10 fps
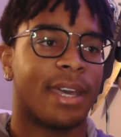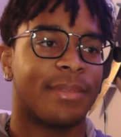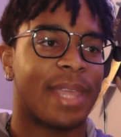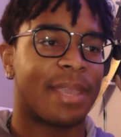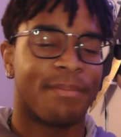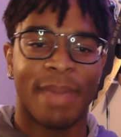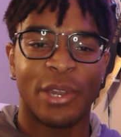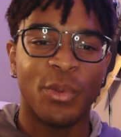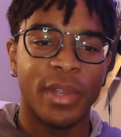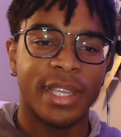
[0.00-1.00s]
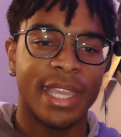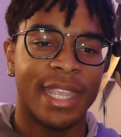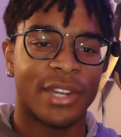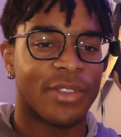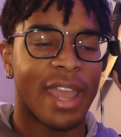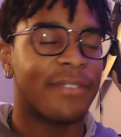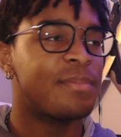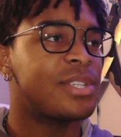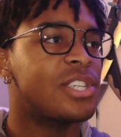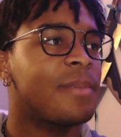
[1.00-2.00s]
like metalworking and
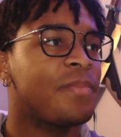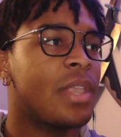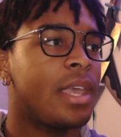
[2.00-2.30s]
craftsmanship.